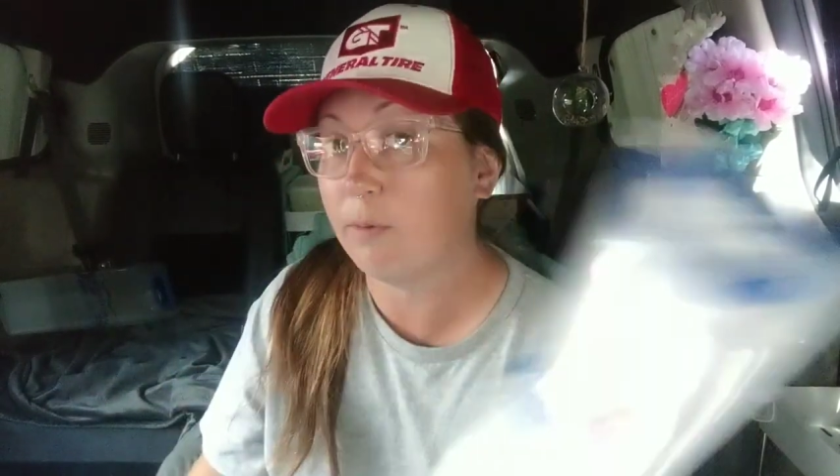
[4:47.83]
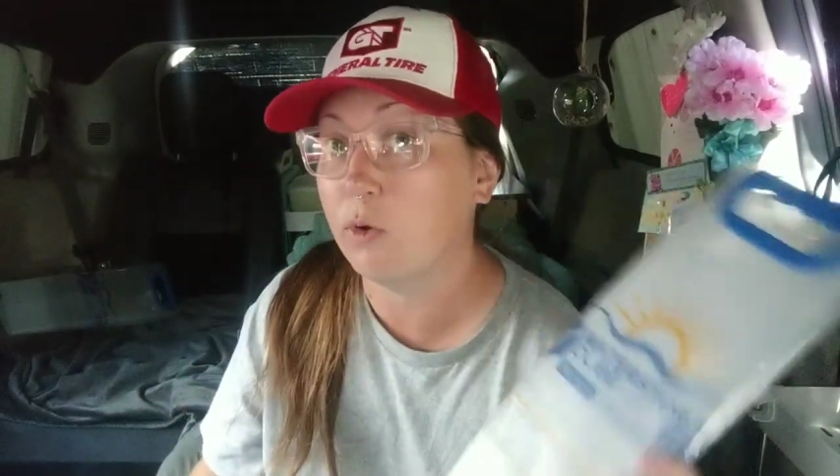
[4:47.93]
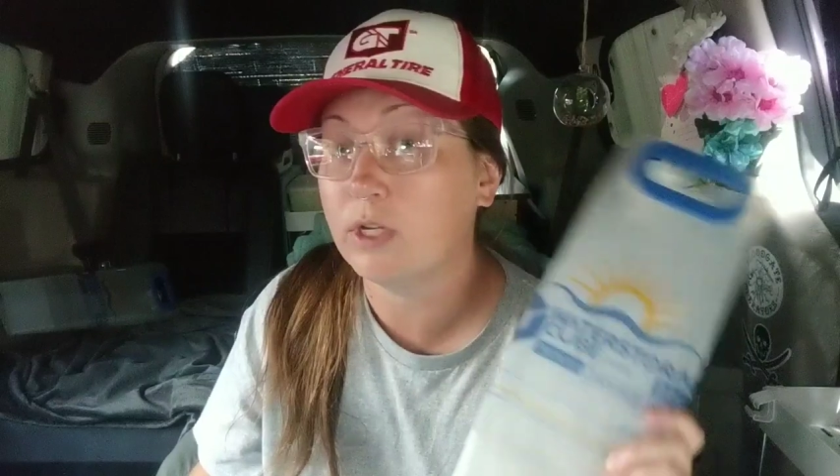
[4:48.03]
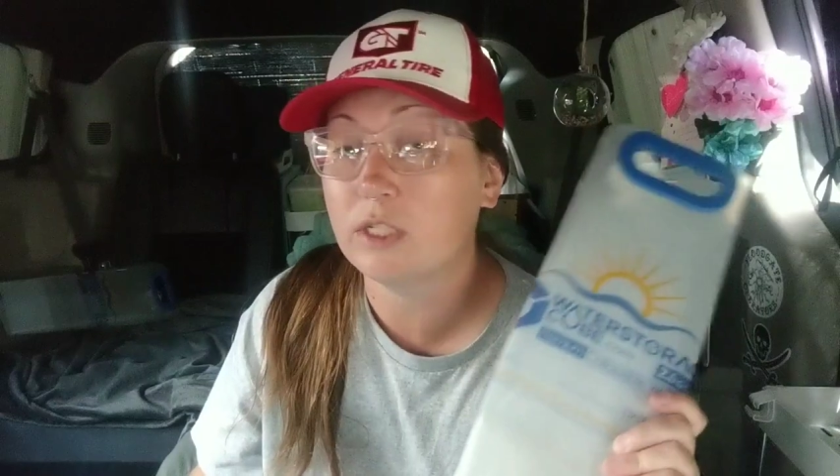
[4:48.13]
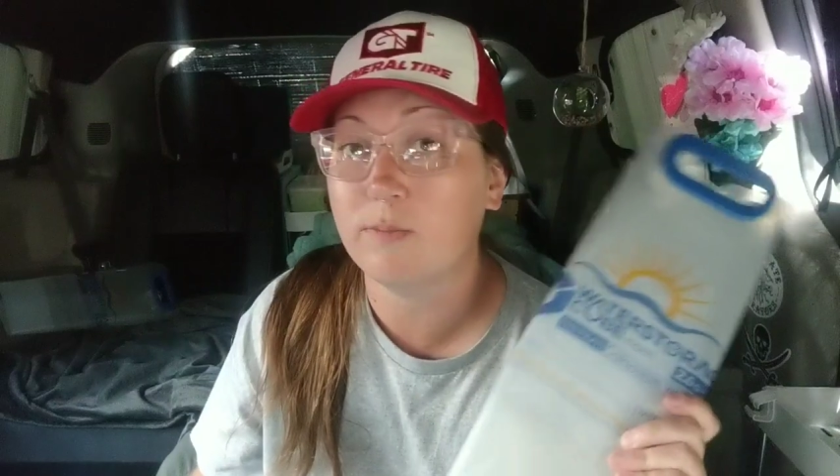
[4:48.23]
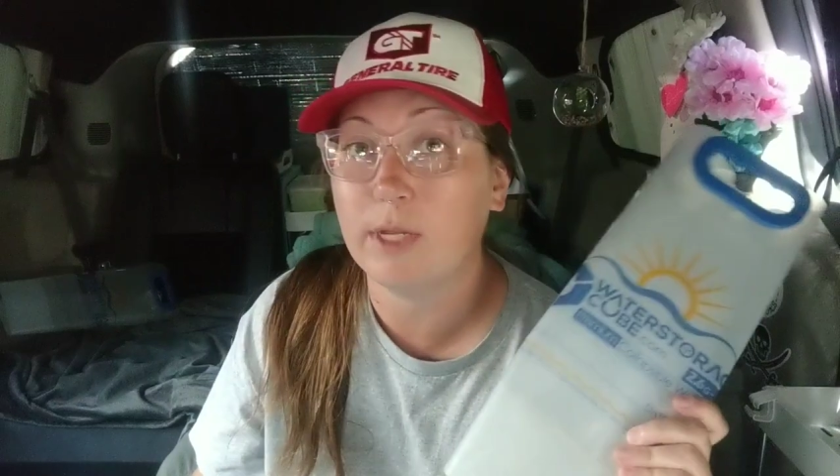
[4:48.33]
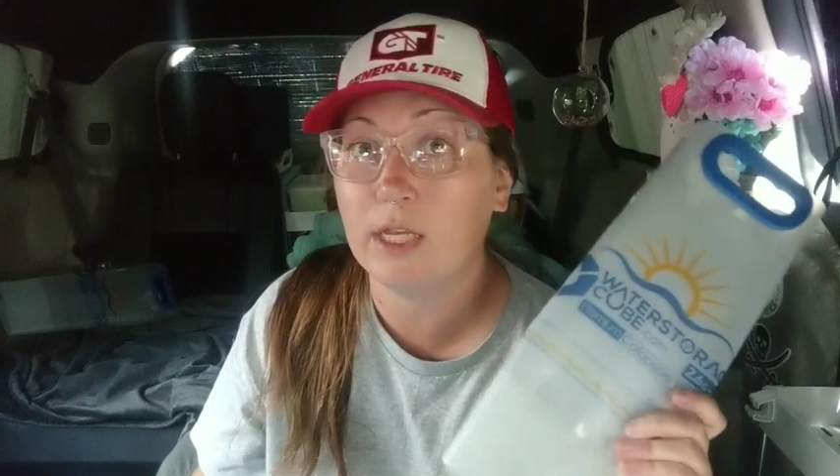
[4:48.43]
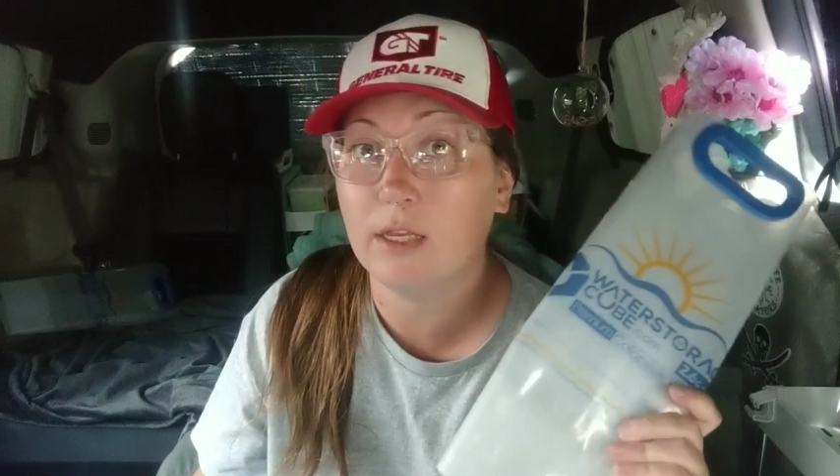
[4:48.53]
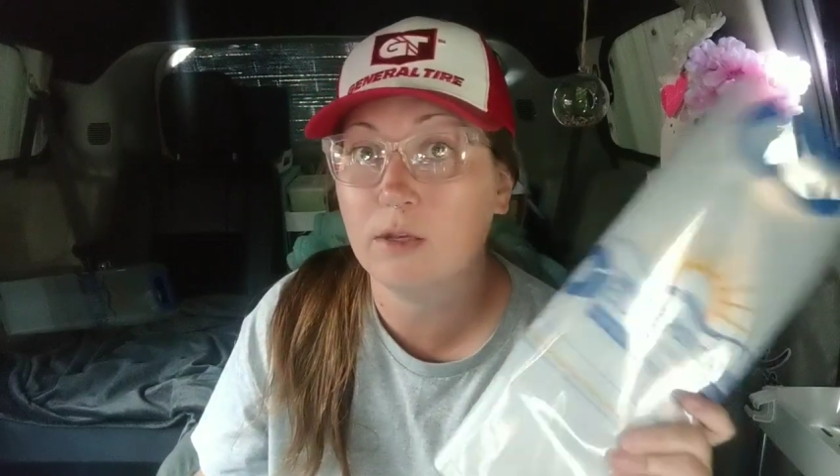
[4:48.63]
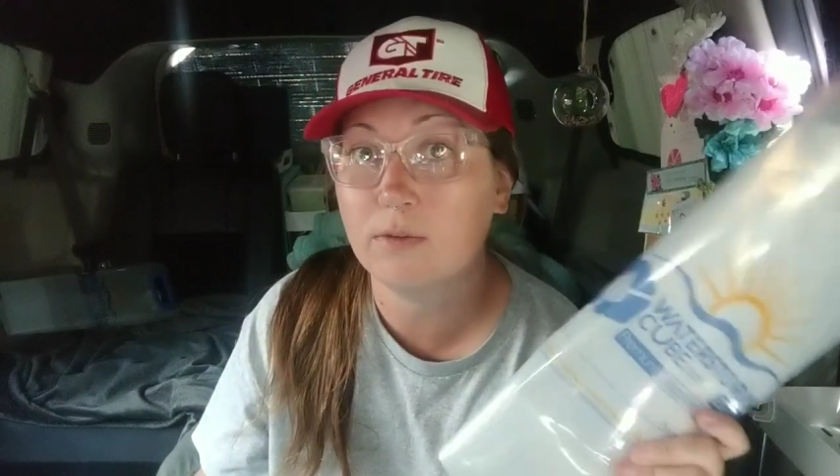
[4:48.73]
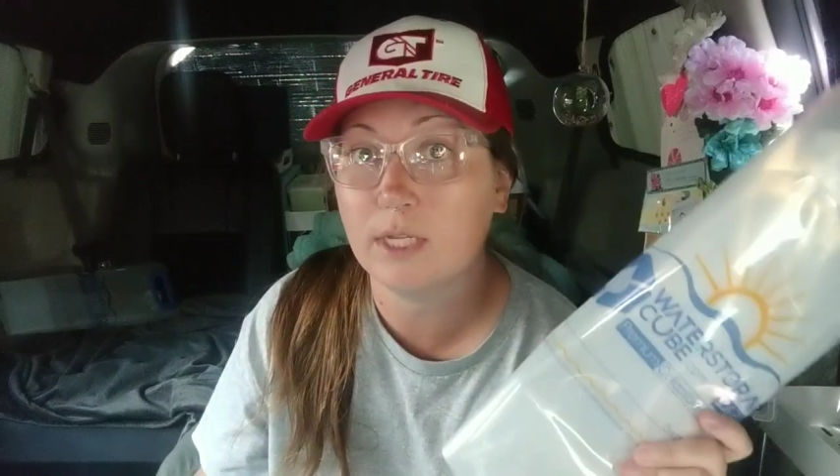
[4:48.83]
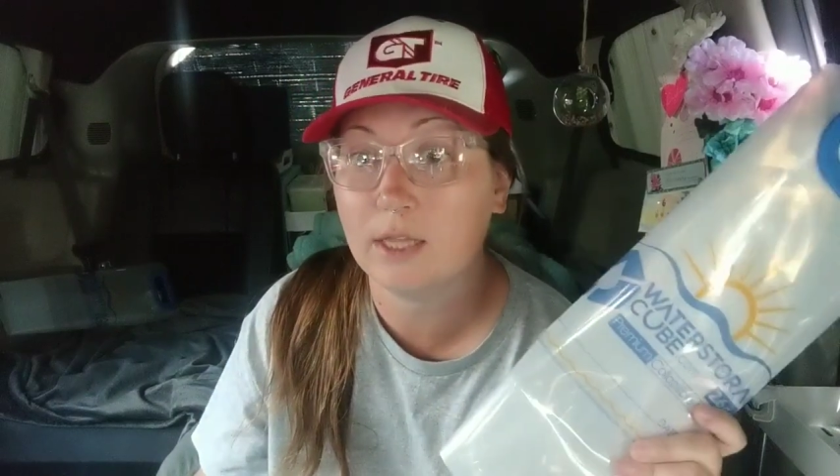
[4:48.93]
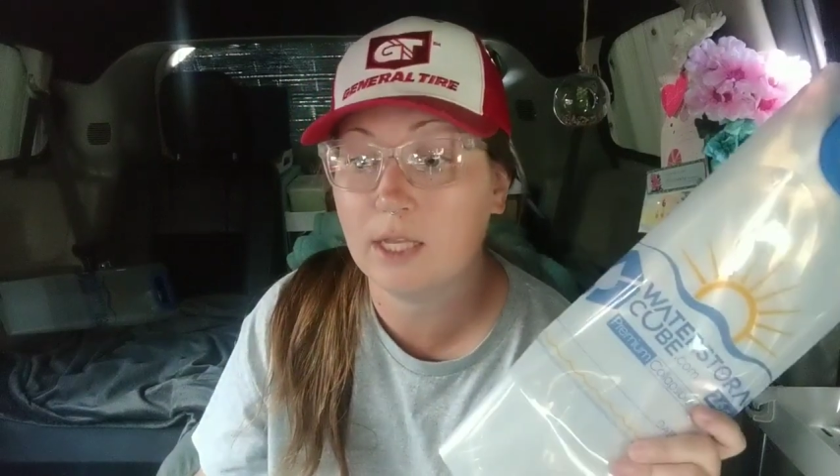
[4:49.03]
I'm going to be using